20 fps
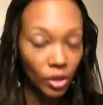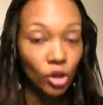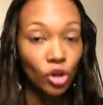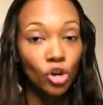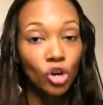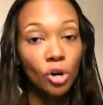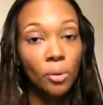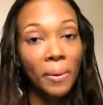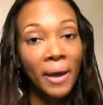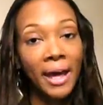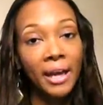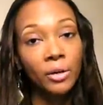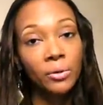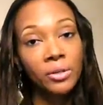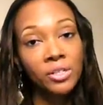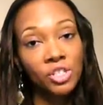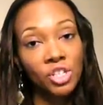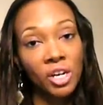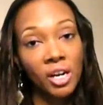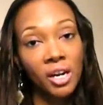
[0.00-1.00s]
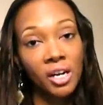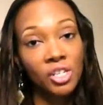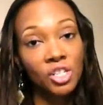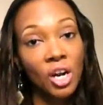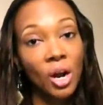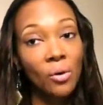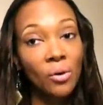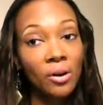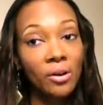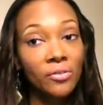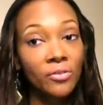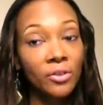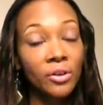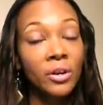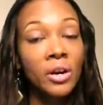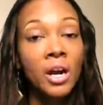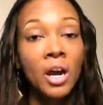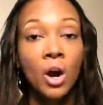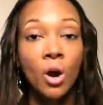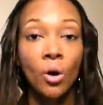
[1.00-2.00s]
The curl pattern changed.
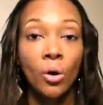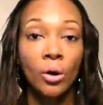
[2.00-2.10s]
However,